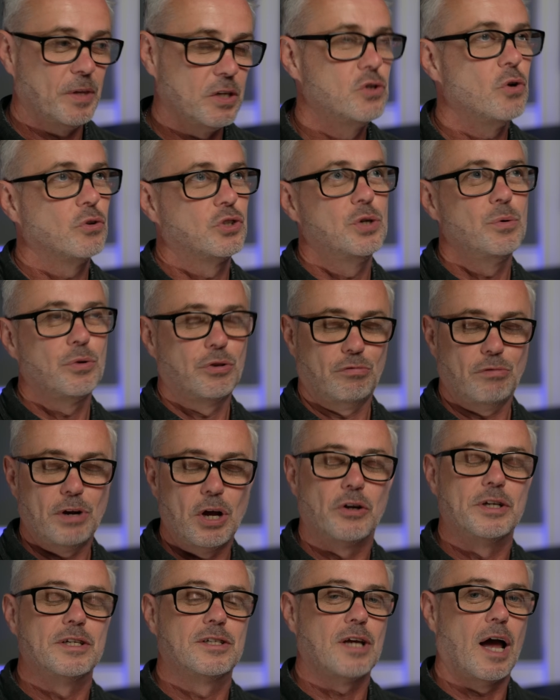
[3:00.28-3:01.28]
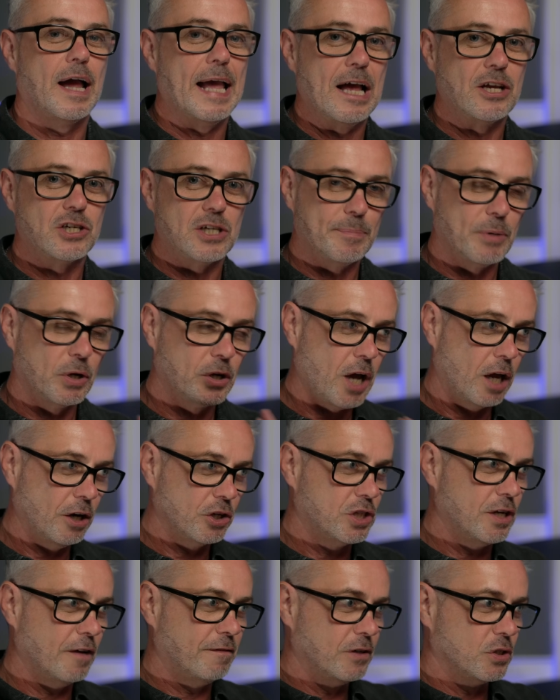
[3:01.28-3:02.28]
He's got two or three on his site actually, but Color
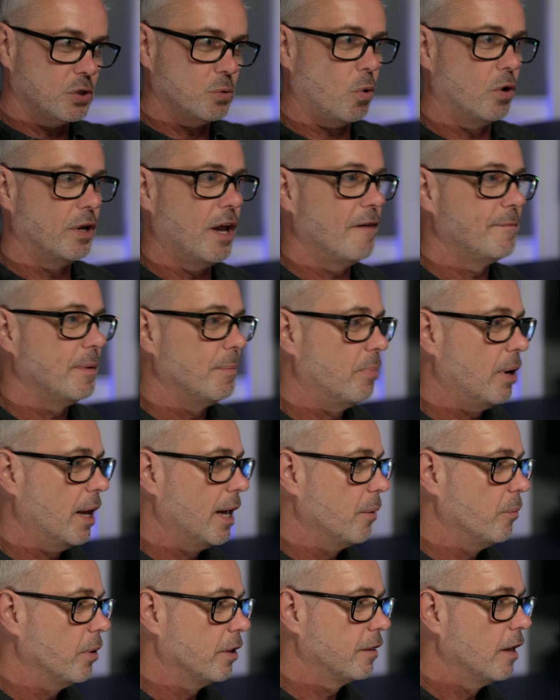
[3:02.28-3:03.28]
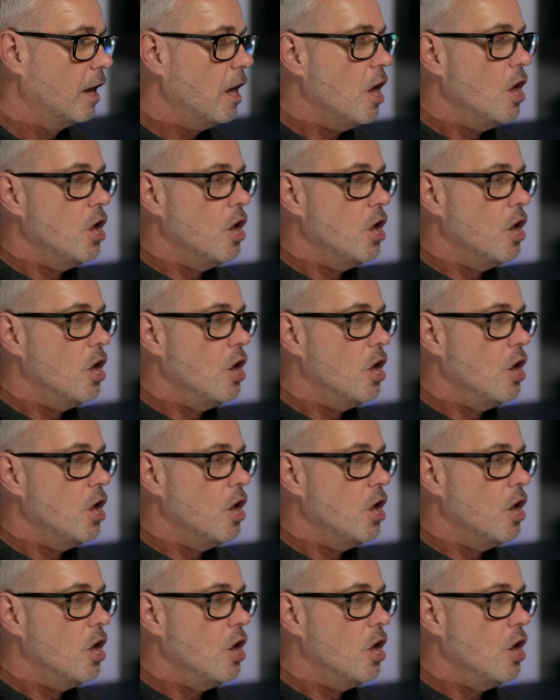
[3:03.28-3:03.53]
Shift is the one that I've been playing with.